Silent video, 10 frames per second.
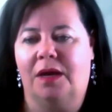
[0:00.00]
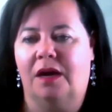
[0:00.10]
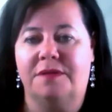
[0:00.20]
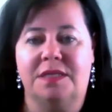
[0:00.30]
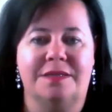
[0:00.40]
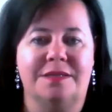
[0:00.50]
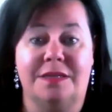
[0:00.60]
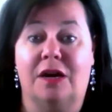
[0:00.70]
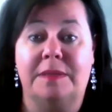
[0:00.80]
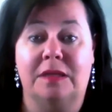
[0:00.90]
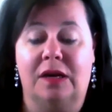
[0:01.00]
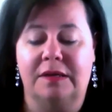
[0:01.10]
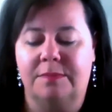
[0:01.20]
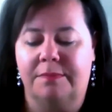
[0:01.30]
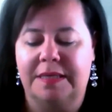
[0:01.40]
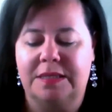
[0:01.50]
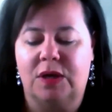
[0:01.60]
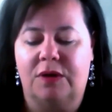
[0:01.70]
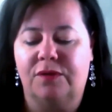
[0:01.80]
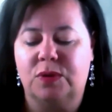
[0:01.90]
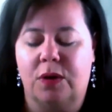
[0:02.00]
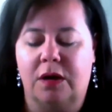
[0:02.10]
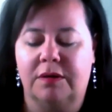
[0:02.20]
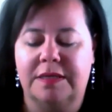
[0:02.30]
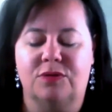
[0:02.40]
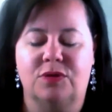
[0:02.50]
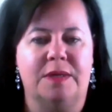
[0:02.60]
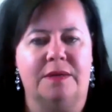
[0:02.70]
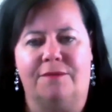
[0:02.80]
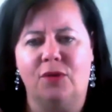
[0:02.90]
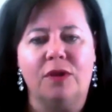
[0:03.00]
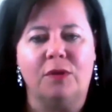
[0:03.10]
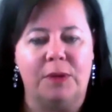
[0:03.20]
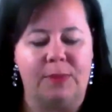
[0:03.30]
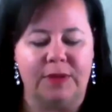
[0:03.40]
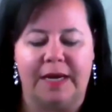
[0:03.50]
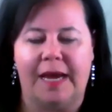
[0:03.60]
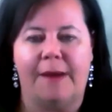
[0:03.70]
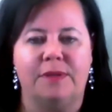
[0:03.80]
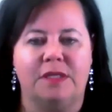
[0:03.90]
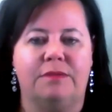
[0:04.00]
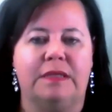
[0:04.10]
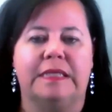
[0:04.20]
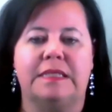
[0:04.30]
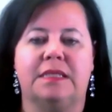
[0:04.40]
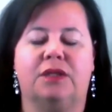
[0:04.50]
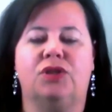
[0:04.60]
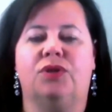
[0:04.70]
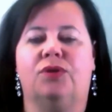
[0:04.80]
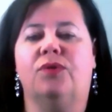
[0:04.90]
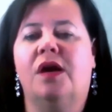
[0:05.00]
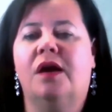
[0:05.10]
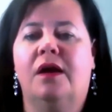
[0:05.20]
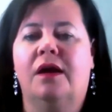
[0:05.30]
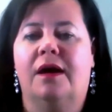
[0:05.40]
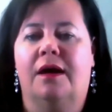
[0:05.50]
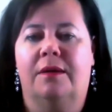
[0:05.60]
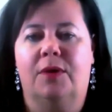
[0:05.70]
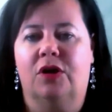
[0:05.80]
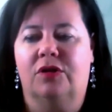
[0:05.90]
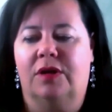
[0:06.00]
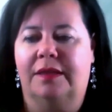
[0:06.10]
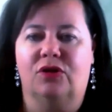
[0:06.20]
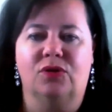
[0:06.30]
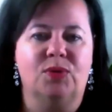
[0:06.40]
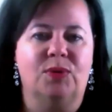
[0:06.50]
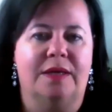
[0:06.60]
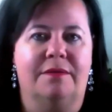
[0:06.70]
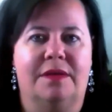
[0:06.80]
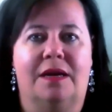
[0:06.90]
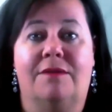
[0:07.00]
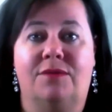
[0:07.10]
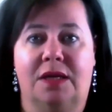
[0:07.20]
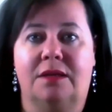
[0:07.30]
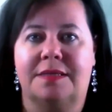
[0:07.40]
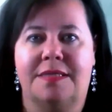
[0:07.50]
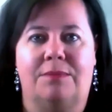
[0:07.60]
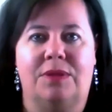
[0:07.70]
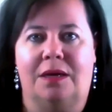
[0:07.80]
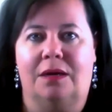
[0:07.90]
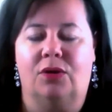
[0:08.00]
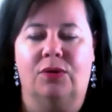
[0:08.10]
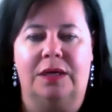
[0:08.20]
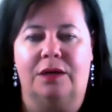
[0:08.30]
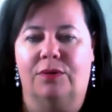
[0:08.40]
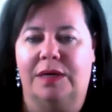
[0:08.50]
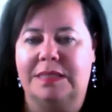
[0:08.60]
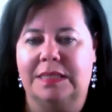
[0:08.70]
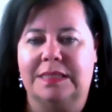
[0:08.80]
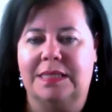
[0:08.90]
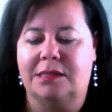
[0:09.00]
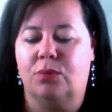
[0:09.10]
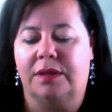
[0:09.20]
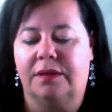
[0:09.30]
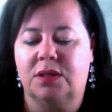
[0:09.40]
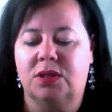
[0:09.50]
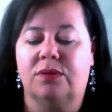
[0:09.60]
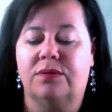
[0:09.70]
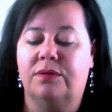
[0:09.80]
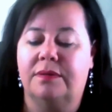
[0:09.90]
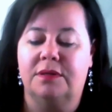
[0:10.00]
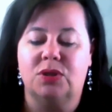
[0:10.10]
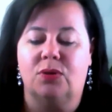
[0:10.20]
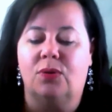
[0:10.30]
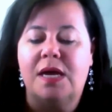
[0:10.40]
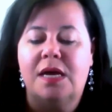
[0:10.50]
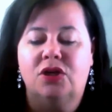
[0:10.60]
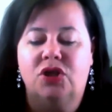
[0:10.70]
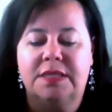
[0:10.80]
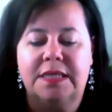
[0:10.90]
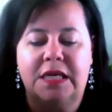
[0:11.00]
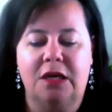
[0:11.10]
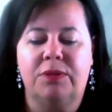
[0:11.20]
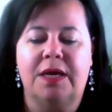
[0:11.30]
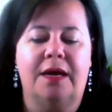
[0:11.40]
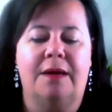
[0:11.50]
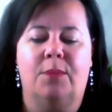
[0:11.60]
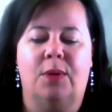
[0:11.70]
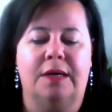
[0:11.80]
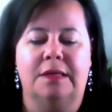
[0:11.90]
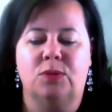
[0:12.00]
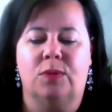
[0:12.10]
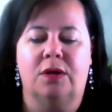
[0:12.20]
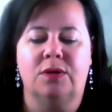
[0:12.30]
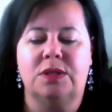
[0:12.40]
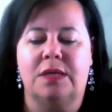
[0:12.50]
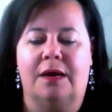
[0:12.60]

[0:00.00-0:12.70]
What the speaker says: I've since adopted that myself as well, because there's been a few other people that I happen to be listening to online that have done the same thing and created great success with it. So just keep that in mind as well.